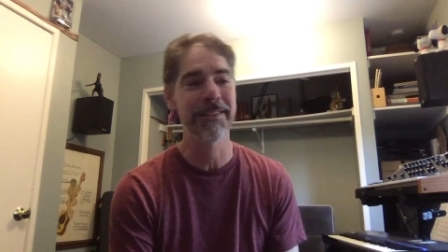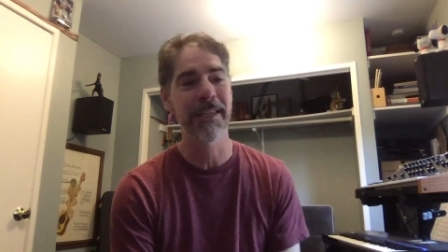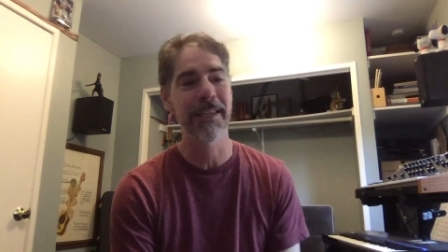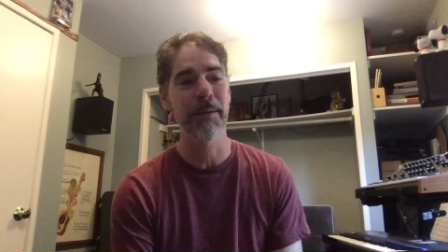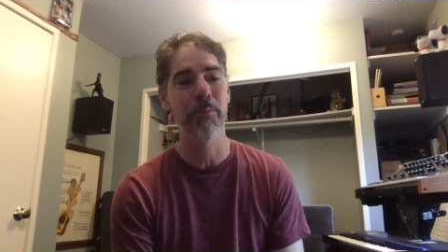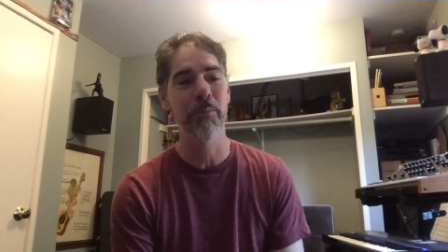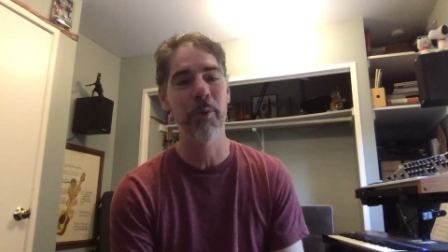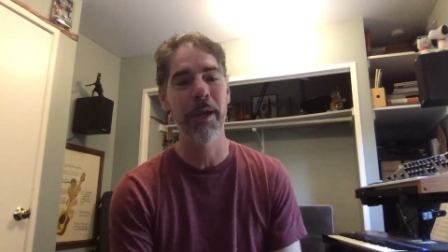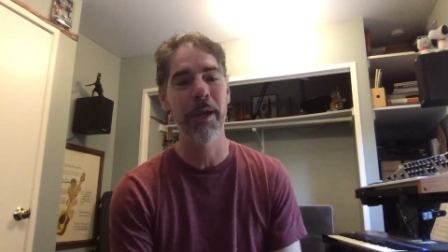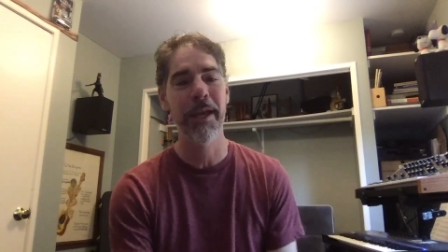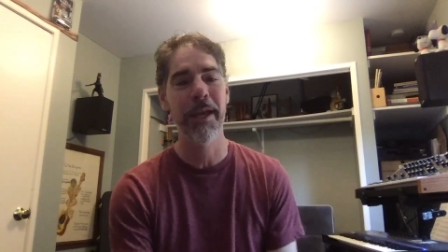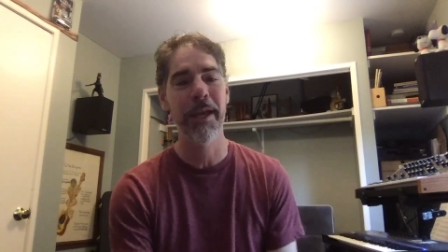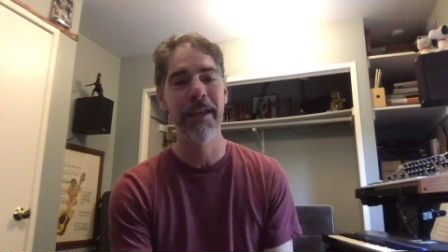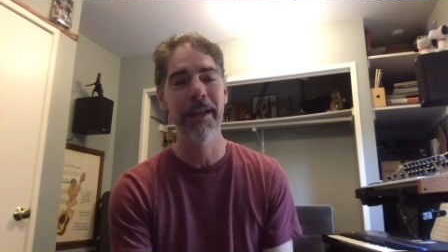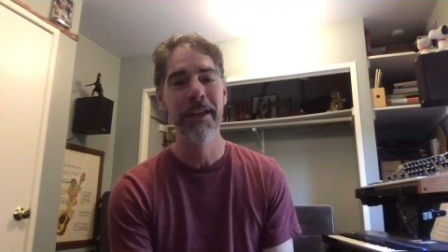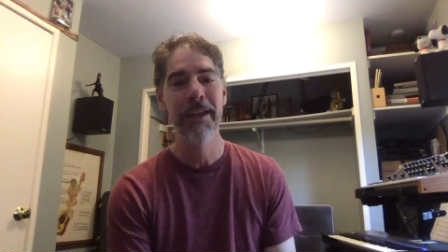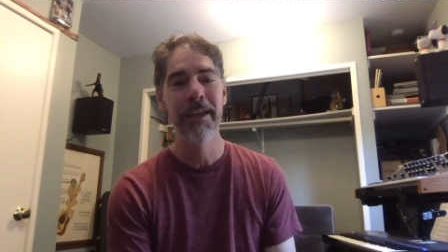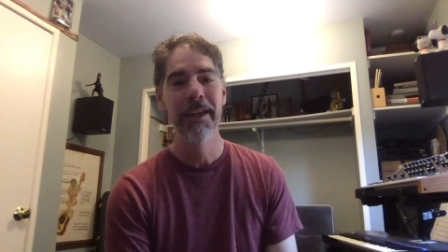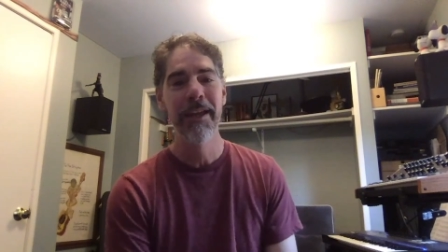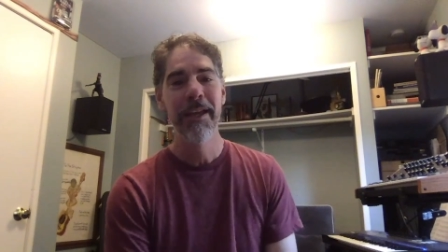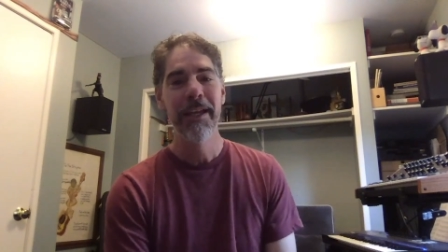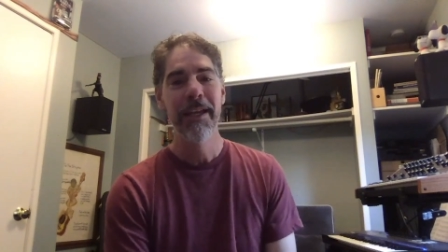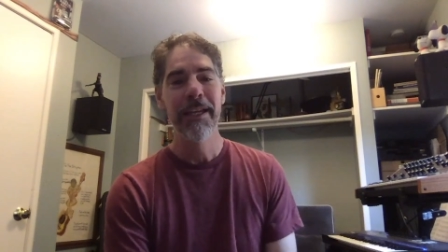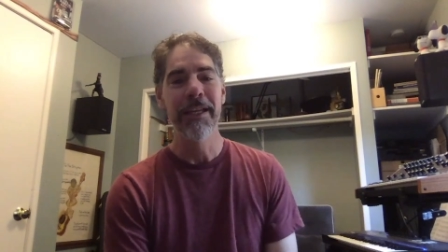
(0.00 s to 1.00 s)
same way,
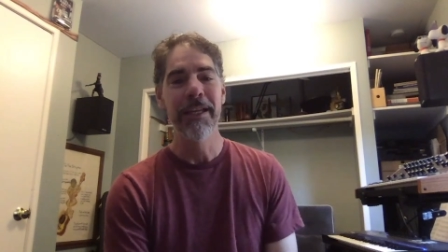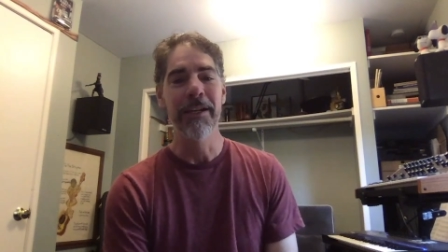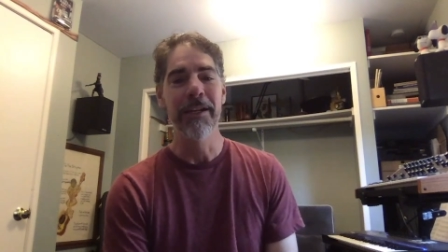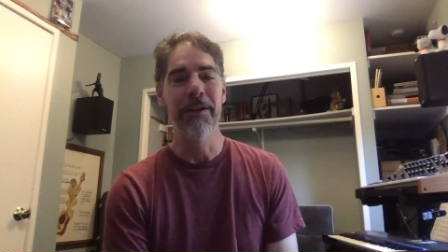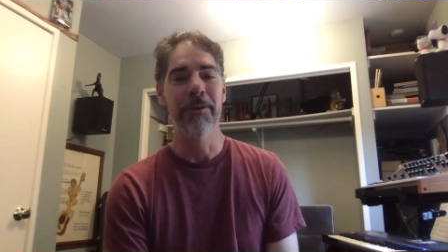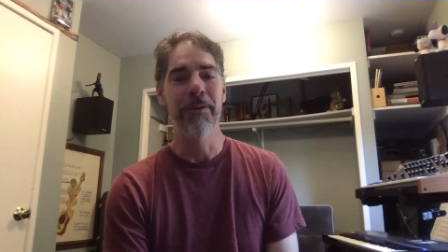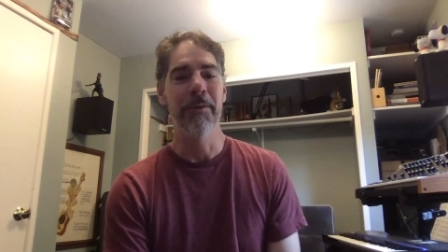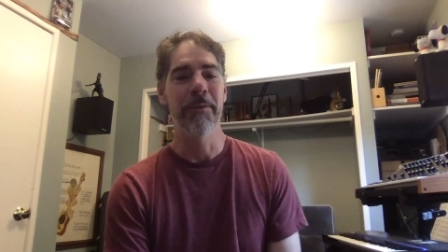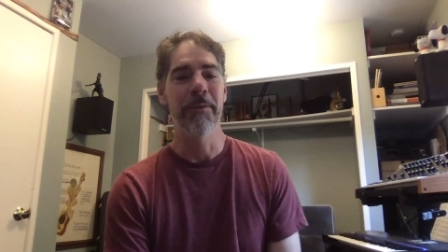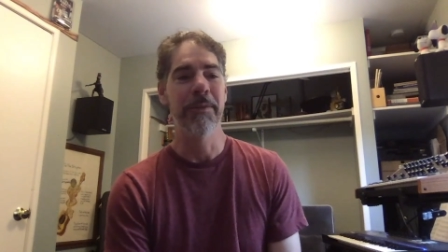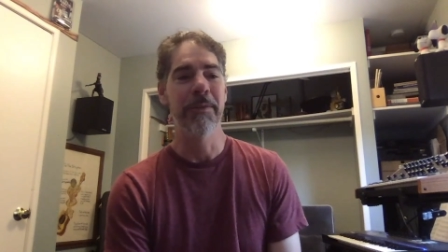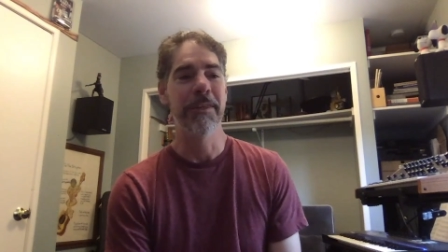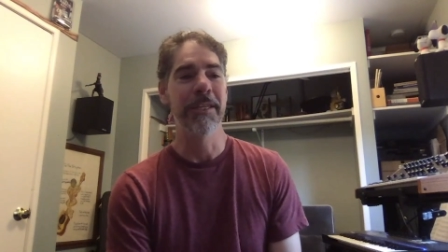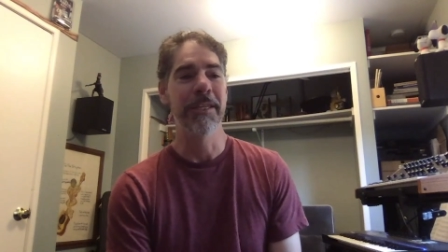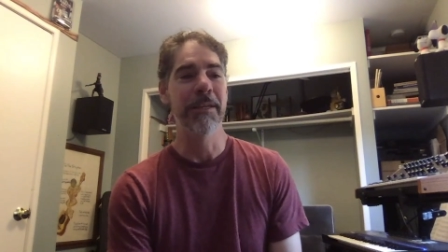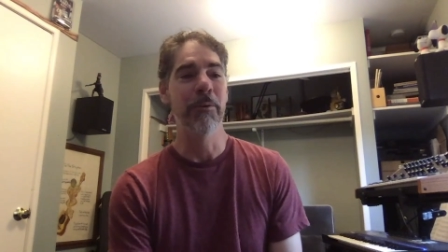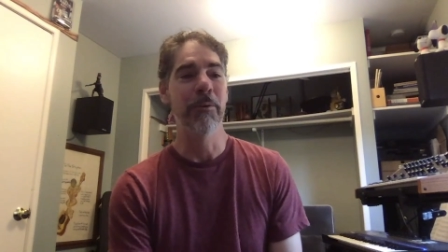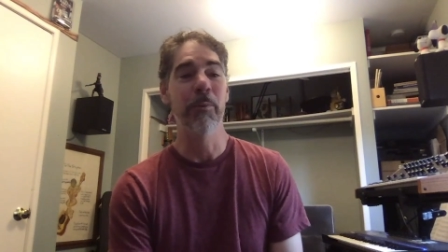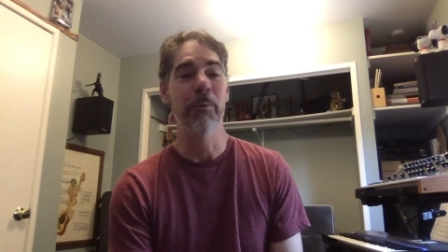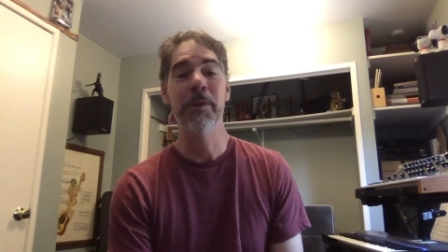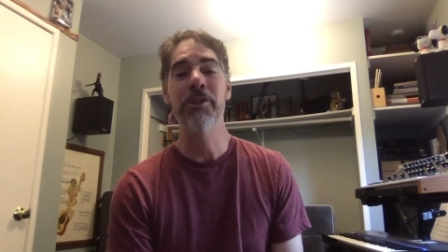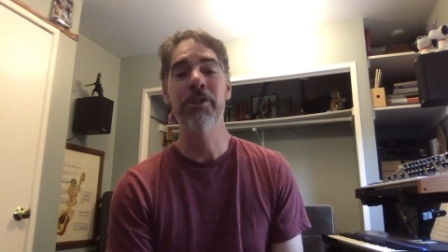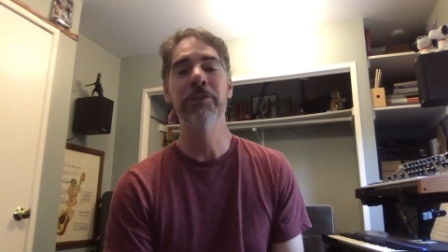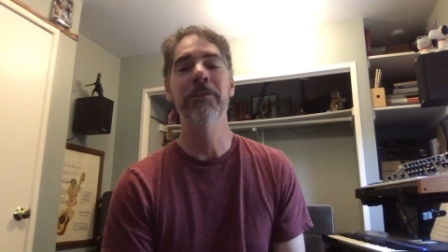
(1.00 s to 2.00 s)
you know, the
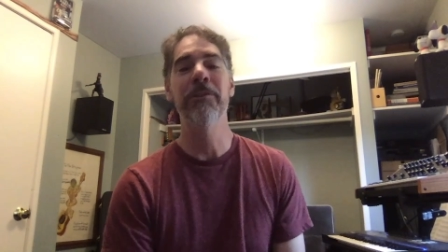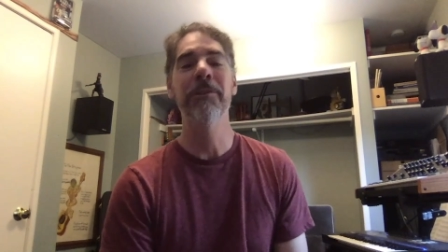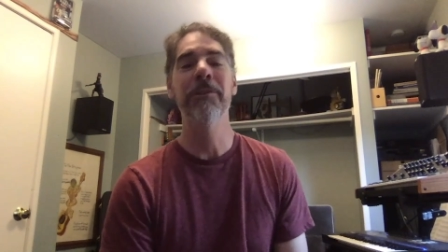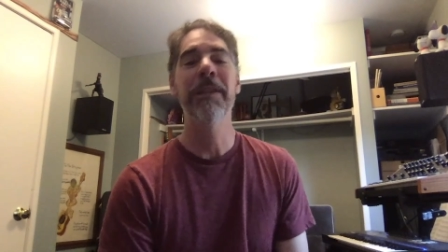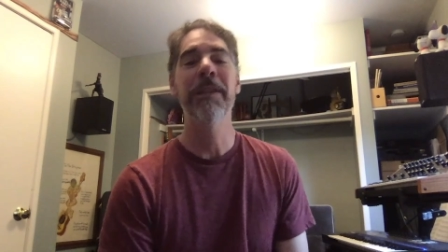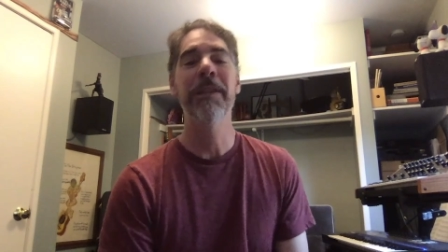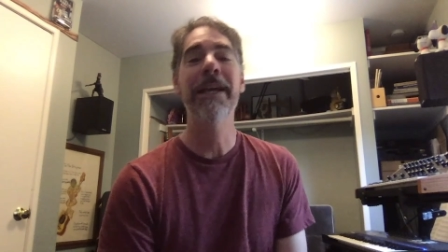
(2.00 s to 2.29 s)
original